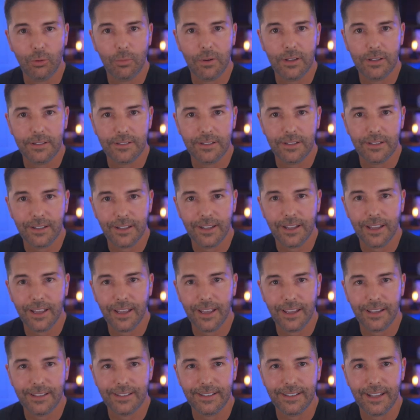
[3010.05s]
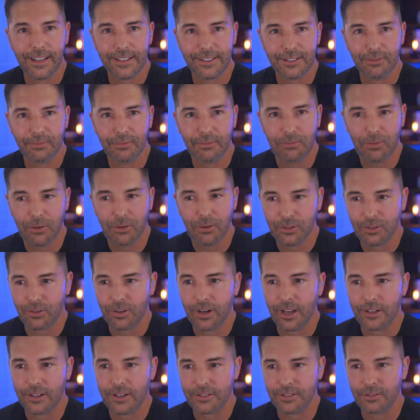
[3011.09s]
the moment. And as the
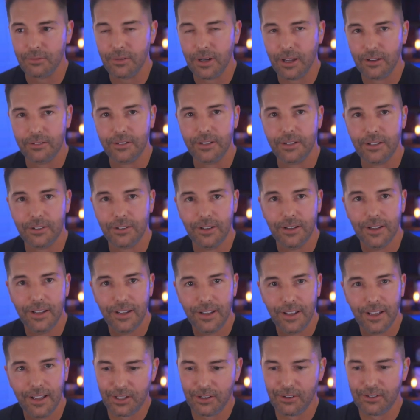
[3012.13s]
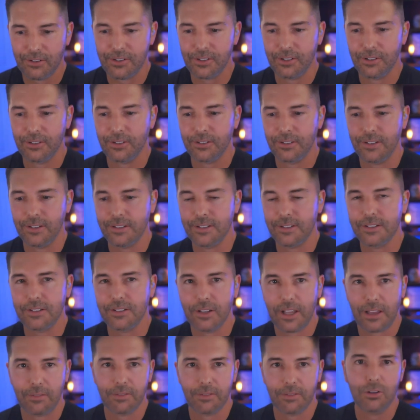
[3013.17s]
world crashes around you, here's your, let's
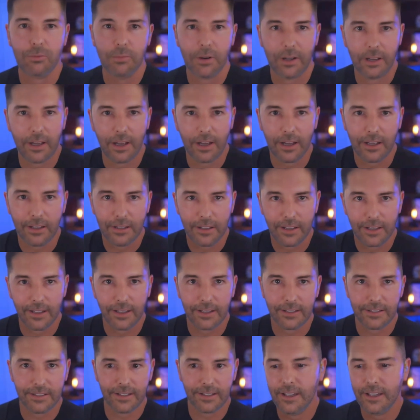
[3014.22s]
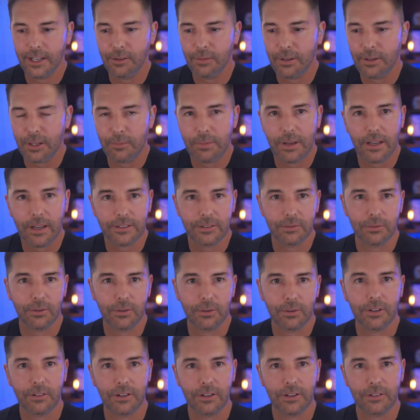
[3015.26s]
just have a kumbaya. And anyway, get back to
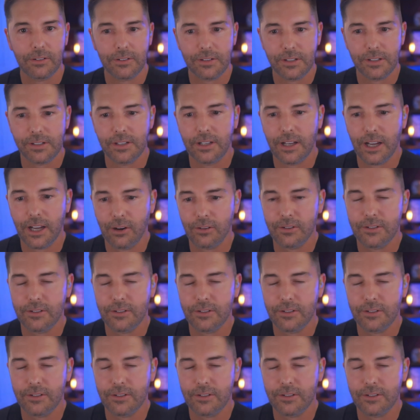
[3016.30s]
work. You got another 16